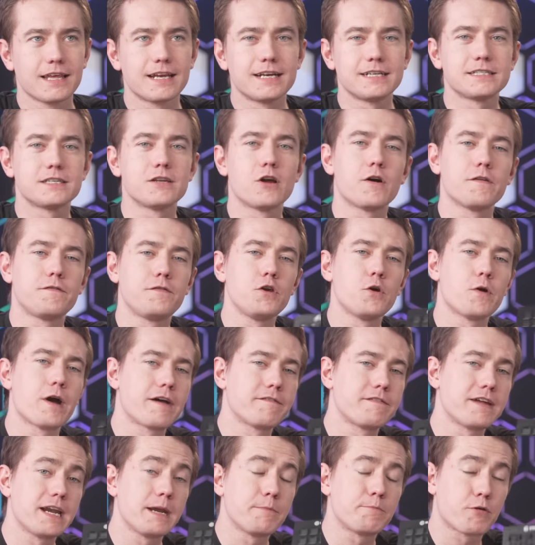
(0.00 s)
Let us know if you
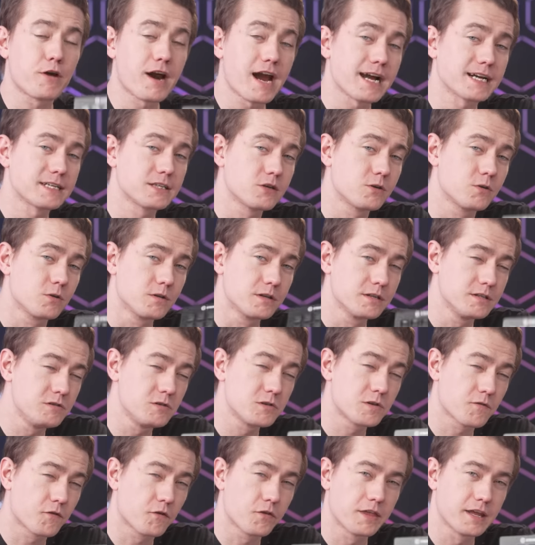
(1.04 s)
have any practical and
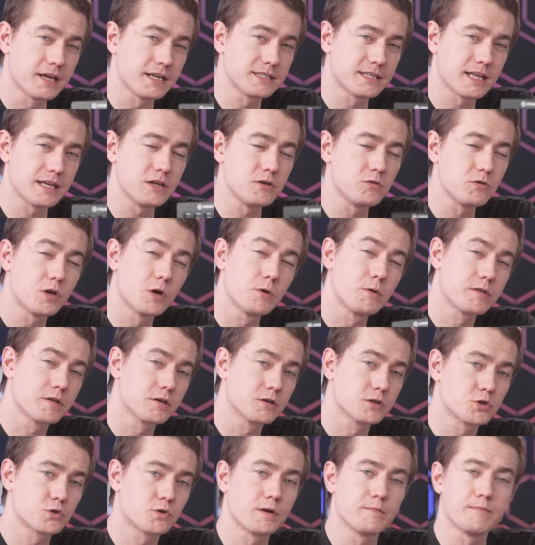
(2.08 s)
useful things that you do with
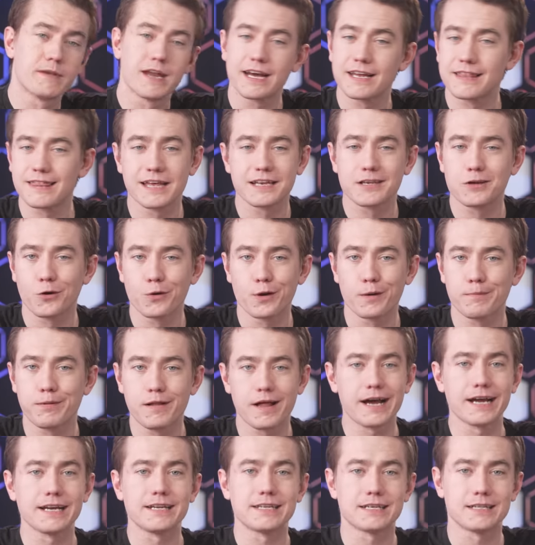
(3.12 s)
your Stream Deck that don't
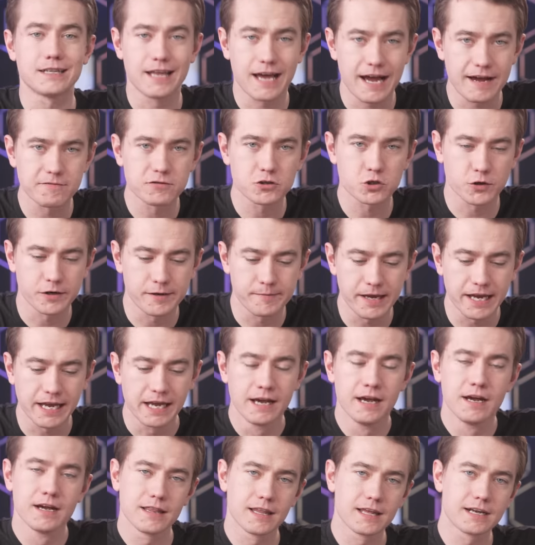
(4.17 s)
apply to live streaming.
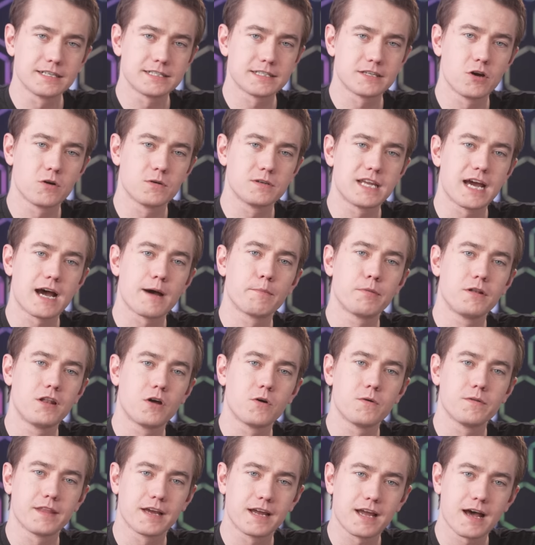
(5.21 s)
Let us know down
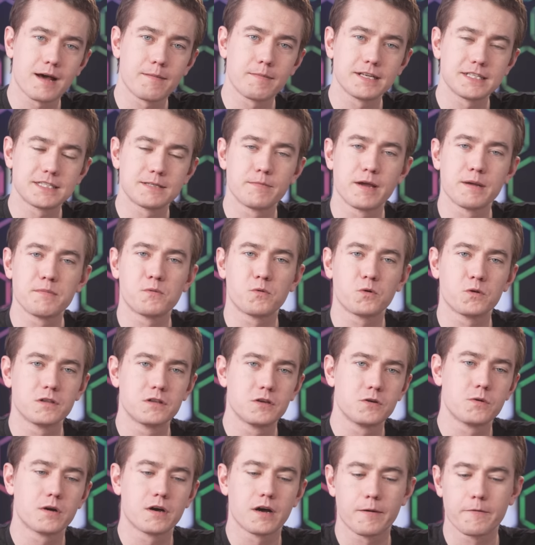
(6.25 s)
below in the comments. Maybe we'll
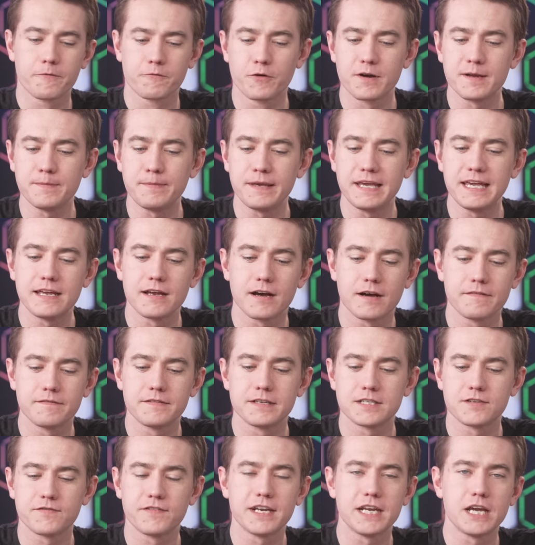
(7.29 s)
do a repeat
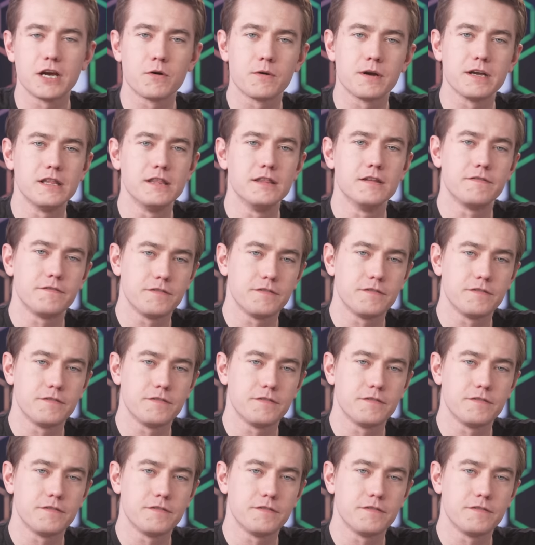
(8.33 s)
of this video in the